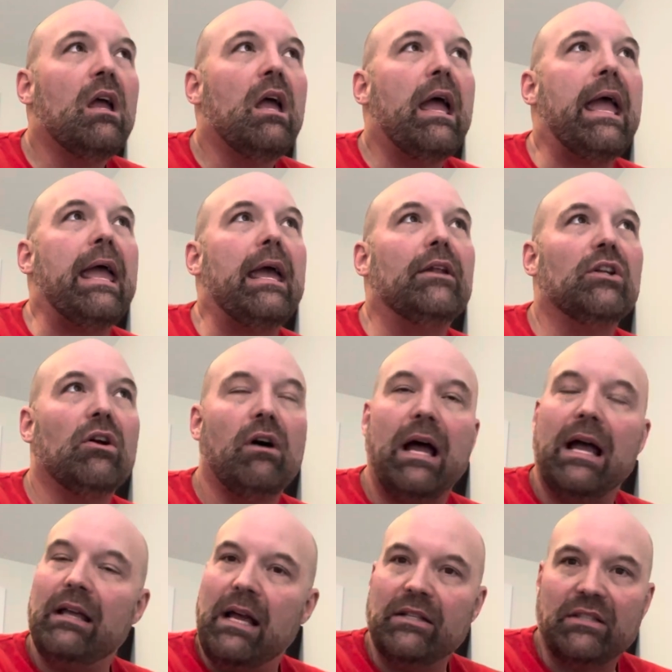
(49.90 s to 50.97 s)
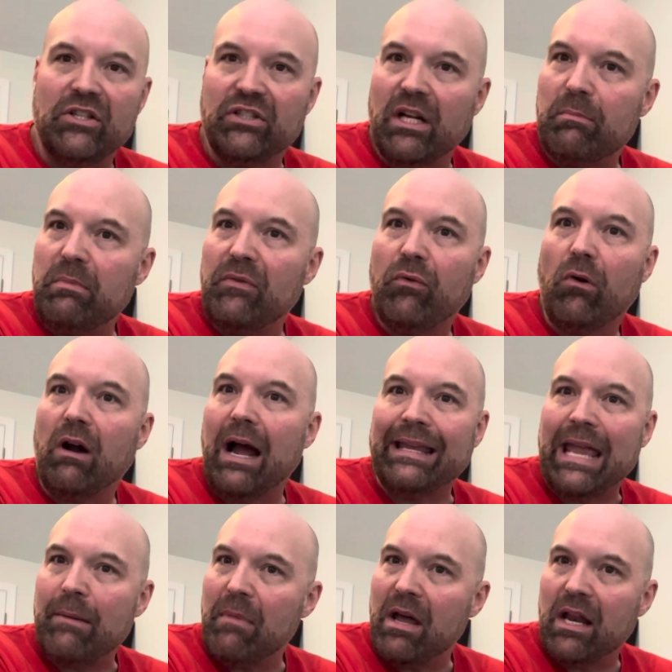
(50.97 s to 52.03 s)
And, you know, as I shared before, I
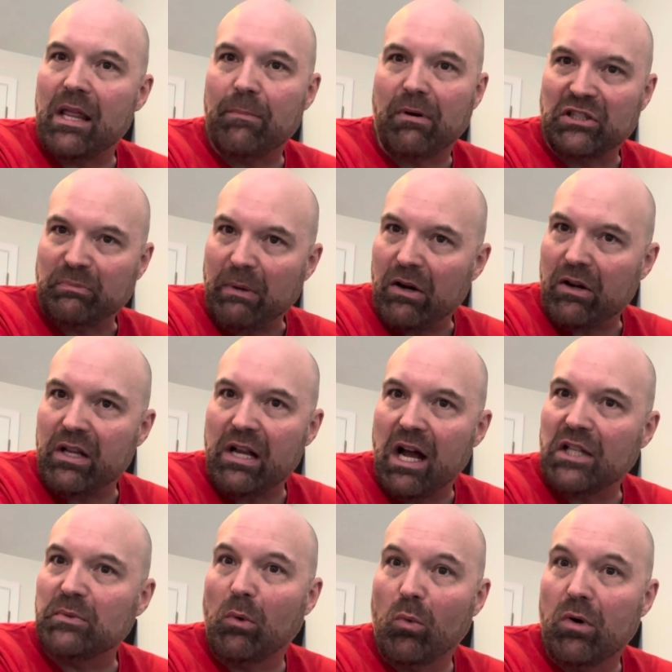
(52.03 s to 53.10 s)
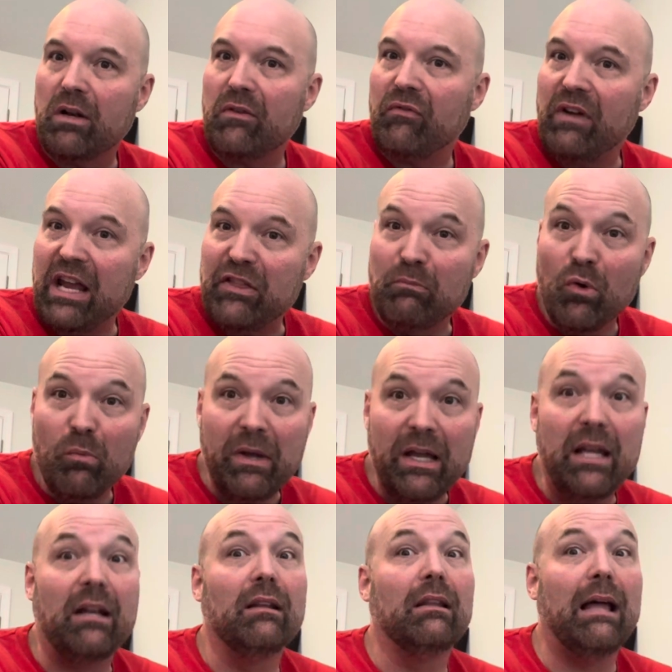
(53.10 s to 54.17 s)
came out of the prosperity gospel, word of faith movement,
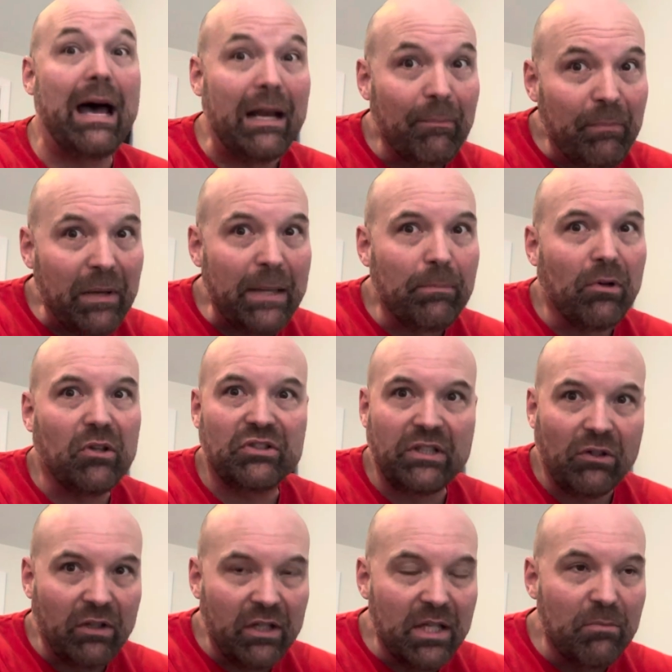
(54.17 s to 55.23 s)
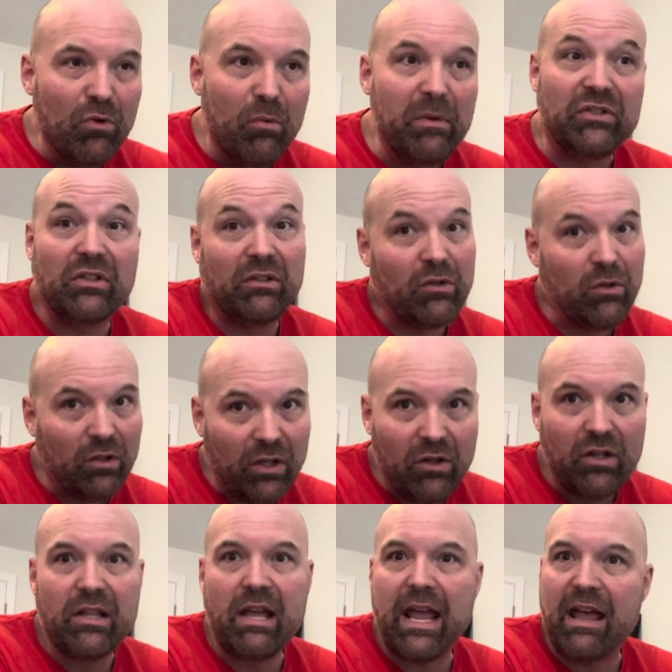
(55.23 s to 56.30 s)
and a lot of people are still in the movement. So
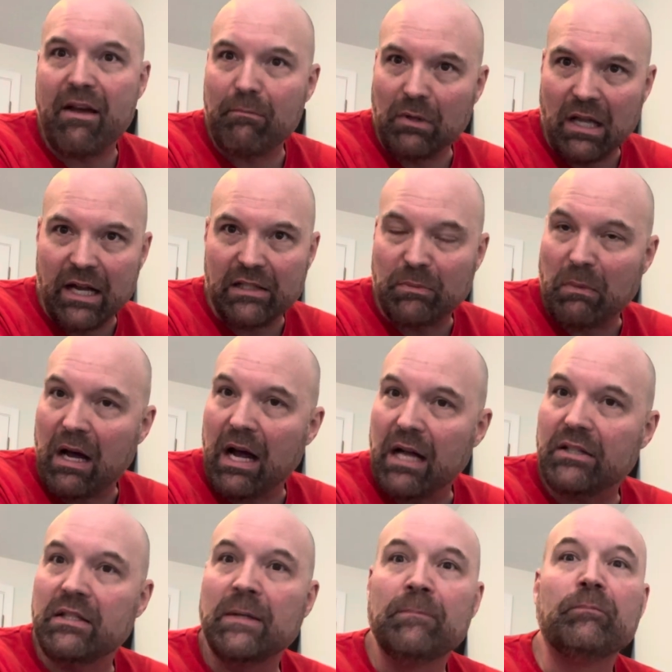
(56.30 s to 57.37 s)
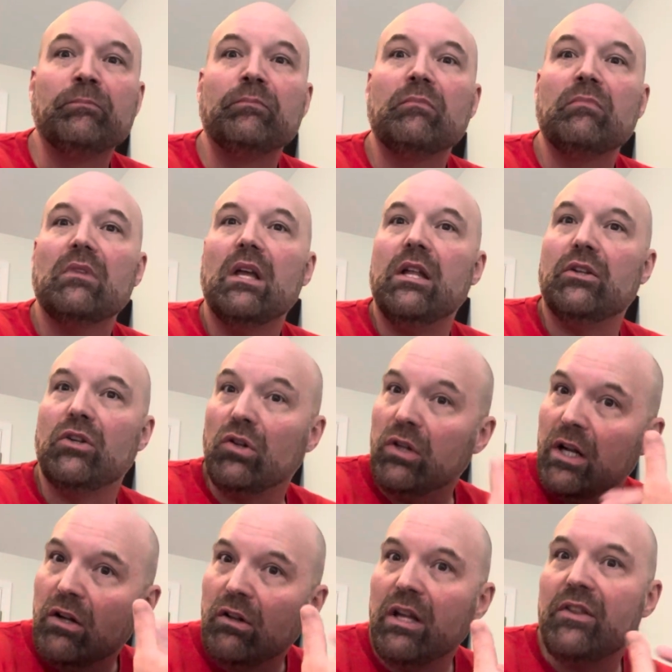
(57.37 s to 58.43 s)
clearly they have blind spots. And
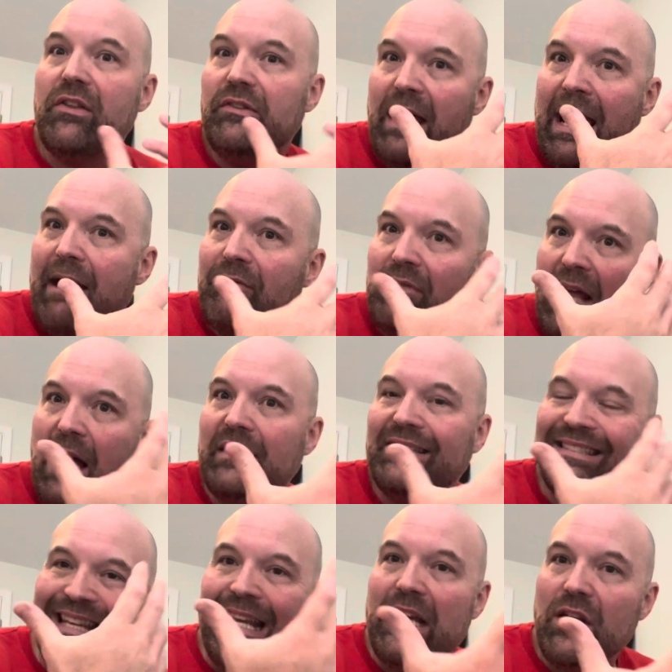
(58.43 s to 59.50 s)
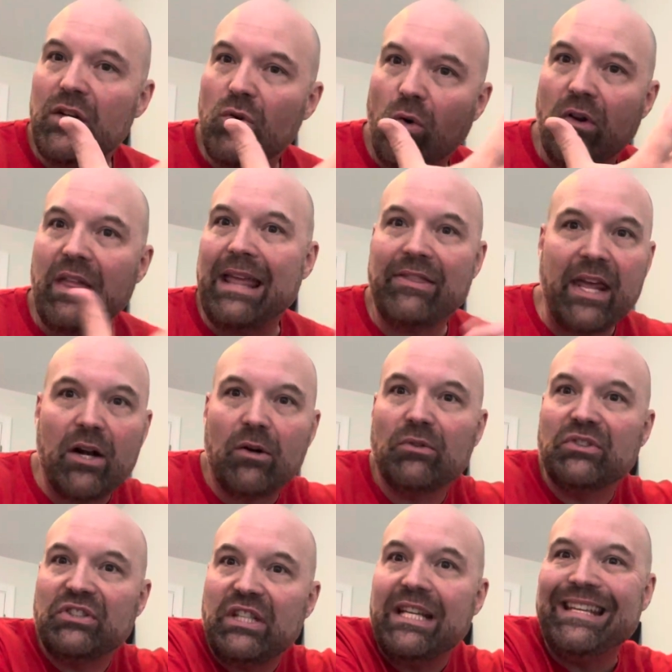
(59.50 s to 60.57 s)
clearly that they have not seen, or they don't
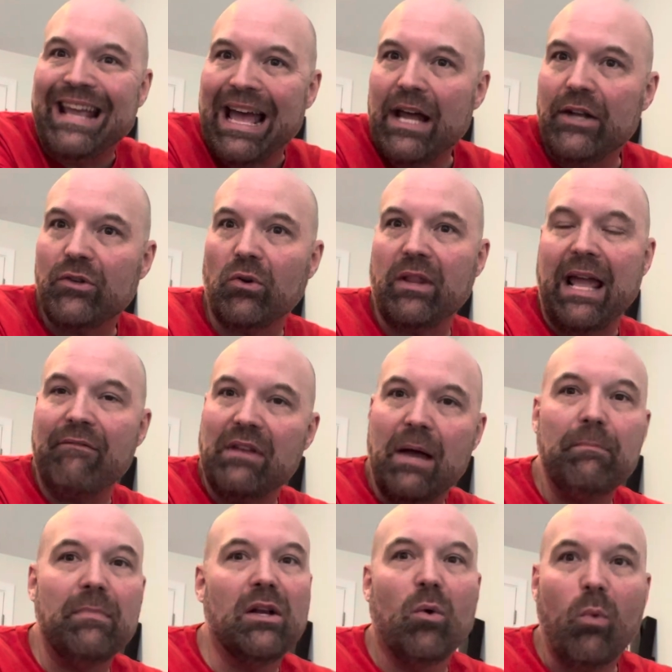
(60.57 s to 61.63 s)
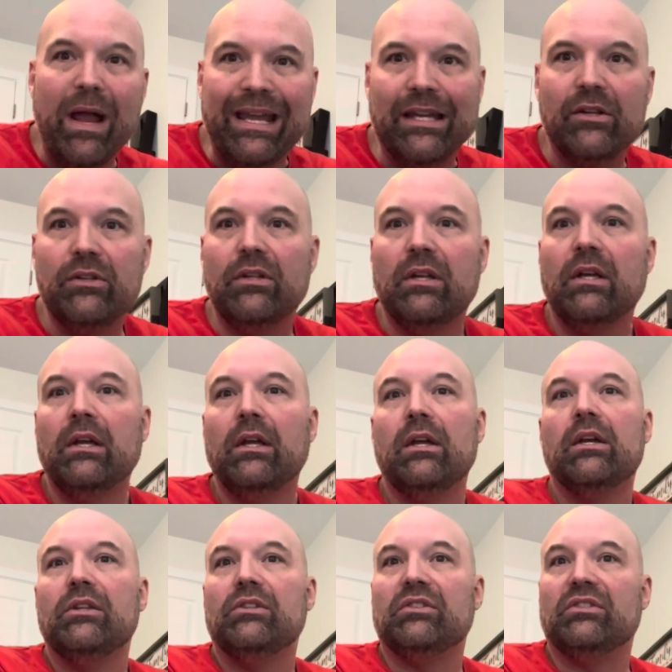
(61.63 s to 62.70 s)
see yet, or they have not been awakened
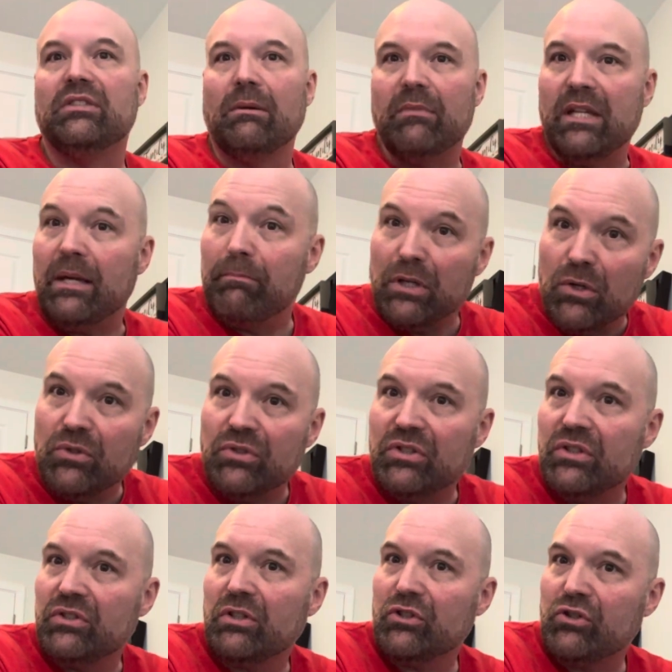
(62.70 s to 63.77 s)
to some of the abuses or